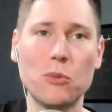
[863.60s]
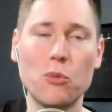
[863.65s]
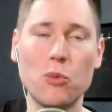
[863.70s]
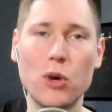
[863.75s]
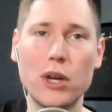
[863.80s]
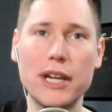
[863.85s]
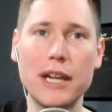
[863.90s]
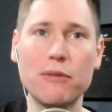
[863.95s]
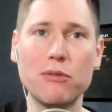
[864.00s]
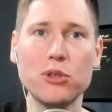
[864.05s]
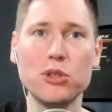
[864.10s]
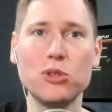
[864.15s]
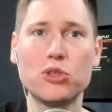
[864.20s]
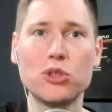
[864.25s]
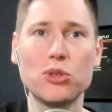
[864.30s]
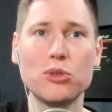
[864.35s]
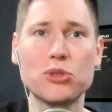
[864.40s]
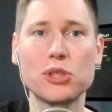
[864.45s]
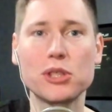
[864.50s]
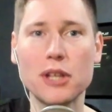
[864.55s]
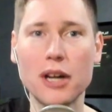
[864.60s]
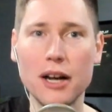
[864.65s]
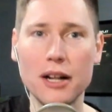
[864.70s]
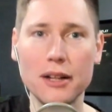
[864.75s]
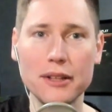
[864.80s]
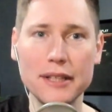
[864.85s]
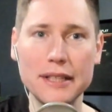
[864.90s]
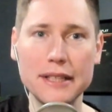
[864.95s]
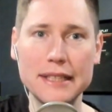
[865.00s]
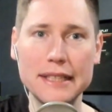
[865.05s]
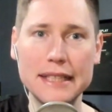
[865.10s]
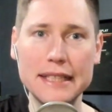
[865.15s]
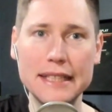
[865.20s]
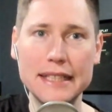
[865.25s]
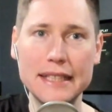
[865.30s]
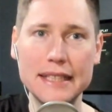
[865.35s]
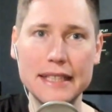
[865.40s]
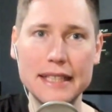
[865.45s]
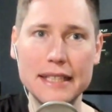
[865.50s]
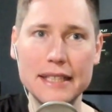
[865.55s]
whatever you choose to call it,
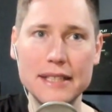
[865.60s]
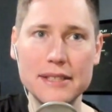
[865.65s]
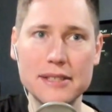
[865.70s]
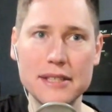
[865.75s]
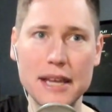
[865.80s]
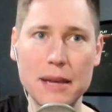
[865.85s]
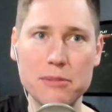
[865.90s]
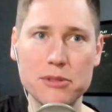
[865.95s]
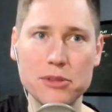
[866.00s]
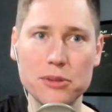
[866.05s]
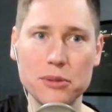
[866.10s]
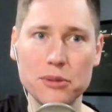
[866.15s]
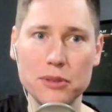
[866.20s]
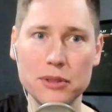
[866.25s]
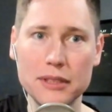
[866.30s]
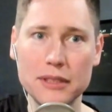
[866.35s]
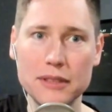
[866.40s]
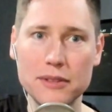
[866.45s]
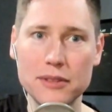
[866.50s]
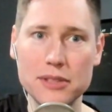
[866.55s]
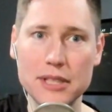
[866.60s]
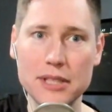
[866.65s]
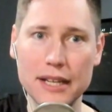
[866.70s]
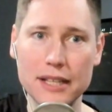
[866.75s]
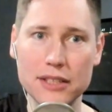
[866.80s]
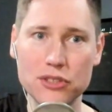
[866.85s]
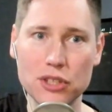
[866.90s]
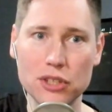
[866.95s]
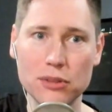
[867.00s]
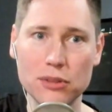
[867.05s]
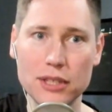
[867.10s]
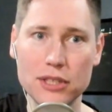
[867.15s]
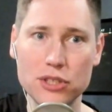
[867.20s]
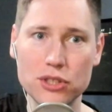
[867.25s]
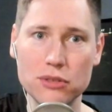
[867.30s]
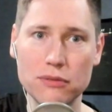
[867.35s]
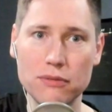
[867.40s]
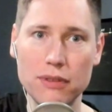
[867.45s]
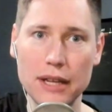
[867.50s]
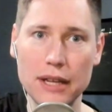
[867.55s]
it is absolutely the second
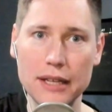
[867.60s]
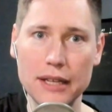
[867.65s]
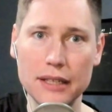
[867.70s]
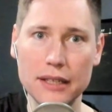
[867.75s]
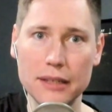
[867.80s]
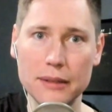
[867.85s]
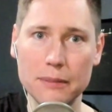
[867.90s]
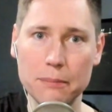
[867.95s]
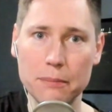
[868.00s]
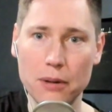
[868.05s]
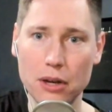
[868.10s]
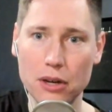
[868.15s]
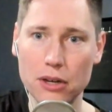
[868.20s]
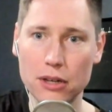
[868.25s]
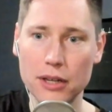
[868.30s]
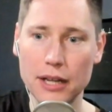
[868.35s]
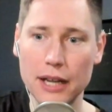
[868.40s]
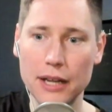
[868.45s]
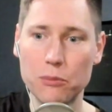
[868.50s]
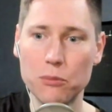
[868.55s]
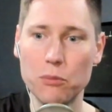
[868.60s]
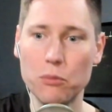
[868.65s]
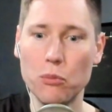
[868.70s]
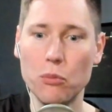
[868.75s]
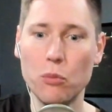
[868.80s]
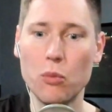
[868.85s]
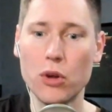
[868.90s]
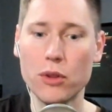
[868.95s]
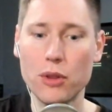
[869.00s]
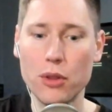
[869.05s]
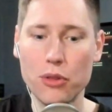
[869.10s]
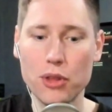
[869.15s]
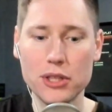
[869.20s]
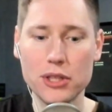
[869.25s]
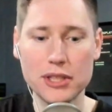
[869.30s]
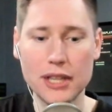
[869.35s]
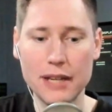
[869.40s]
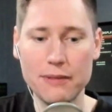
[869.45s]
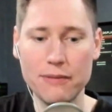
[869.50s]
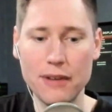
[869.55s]
generation Vega part. And right. one of the
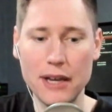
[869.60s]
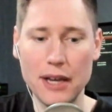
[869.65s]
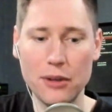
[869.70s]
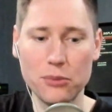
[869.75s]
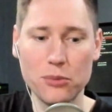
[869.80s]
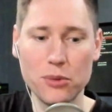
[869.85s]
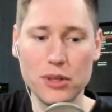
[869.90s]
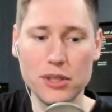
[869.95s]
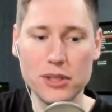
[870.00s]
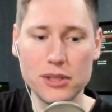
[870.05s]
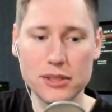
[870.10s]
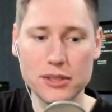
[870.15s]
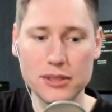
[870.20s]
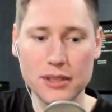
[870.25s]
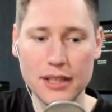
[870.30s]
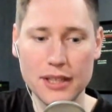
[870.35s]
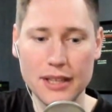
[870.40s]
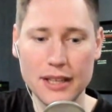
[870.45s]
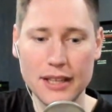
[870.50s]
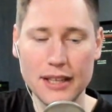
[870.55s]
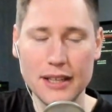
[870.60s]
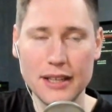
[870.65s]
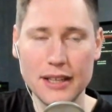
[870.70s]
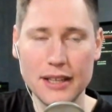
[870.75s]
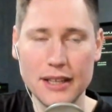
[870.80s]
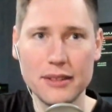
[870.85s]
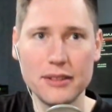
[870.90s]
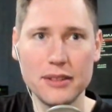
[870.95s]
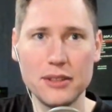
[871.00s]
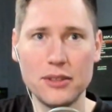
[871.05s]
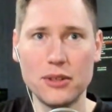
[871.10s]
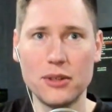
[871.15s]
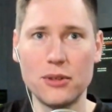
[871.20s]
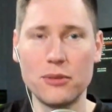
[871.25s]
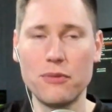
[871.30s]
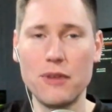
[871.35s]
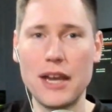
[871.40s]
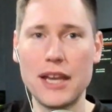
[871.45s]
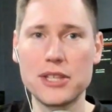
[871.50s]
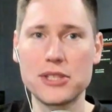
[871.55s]
things that I found was you know,
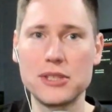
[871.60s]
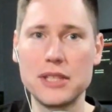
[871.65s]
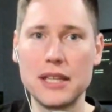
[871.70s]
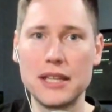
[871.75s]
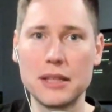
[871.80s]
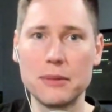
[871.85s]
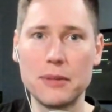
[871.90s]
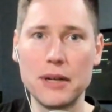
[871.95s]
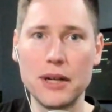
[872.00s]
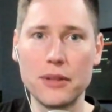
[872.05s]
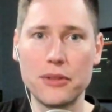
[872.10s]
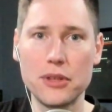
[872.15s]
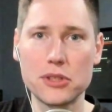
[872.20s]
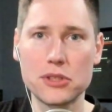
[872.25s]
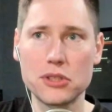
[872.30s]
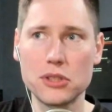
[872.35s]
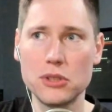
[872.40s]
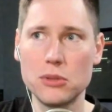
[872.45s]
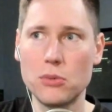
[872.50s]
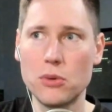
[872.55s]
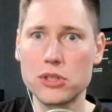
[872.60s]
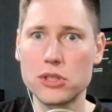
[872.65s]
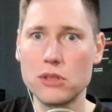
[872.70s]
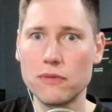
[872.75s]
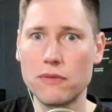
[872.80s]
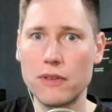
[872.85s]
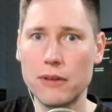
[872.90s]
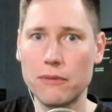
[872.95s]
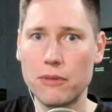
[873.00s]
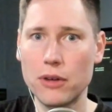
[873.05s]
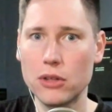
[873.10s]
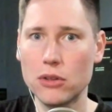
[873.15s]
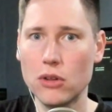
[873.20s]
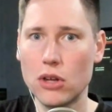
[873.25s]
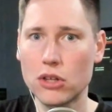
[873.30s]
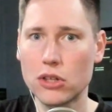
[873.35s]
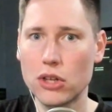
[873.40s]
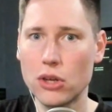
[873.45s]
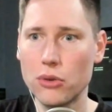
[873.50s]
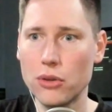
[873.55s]
fascinating about this. It wasn't very
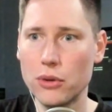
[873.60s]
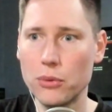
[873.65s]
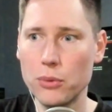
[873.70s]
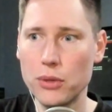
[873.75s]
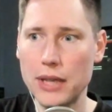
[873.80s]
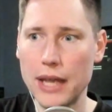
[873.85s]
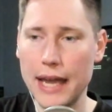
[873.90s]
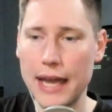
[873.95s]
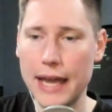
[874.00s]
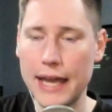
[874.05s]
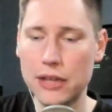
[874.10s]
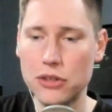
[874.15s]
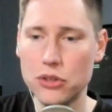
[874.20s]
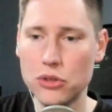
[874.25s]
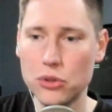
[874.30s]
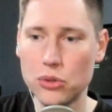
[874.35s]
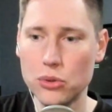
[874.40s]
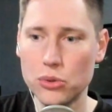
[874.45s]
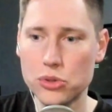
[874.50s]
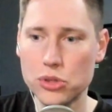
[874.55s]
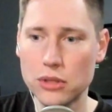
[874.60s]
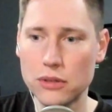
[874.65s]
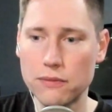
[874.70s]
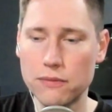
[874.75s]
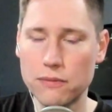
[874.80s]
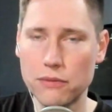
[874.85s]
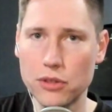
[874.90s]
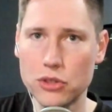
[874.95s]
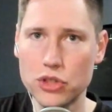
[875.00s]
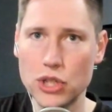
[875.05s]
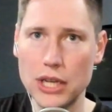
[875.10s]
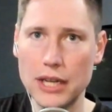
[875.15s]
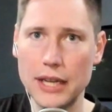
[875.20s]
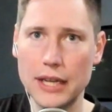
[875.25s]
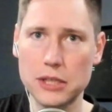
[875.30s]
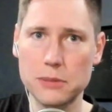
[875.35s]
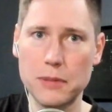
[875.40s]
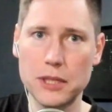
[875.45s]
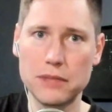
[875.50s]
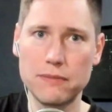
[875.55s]
long ago that we had news of the
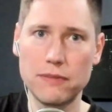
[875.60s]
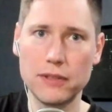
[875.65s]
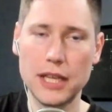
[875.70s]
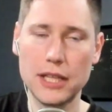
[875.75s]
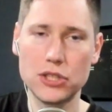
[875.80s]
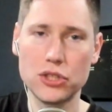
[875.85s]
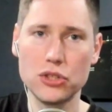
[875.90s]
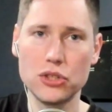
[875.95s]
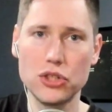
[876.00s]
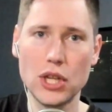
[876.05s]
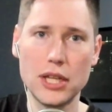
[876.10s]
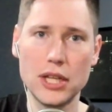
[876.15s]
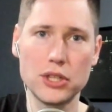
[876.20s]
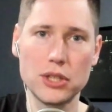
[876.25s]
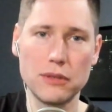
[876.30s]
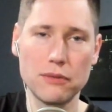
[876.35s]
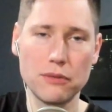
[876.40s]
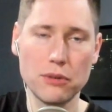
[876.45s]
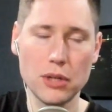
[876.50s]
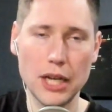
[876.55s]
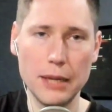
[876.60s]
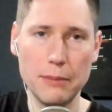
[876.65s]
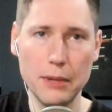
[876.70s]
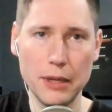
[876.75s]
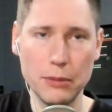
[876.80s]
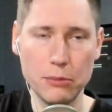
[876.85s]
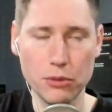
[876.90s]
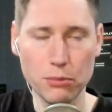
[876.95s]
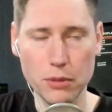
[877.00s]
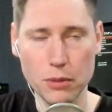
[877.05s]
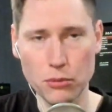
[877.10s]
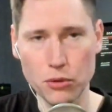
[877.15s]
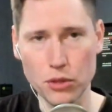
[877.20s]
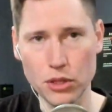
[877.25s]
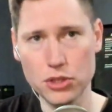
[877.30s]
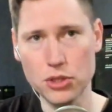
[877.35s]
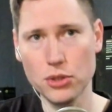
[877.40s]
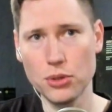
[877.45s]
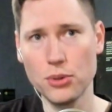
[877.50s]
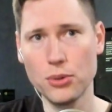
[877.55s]
JEDEC specification changing for high bandwidth
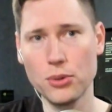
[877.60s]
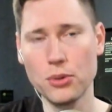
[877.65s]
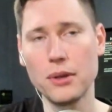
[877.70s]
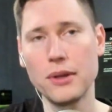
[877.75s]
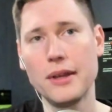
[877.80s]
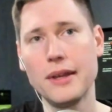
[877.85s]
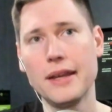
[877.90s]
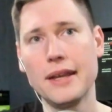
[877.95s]
memory 2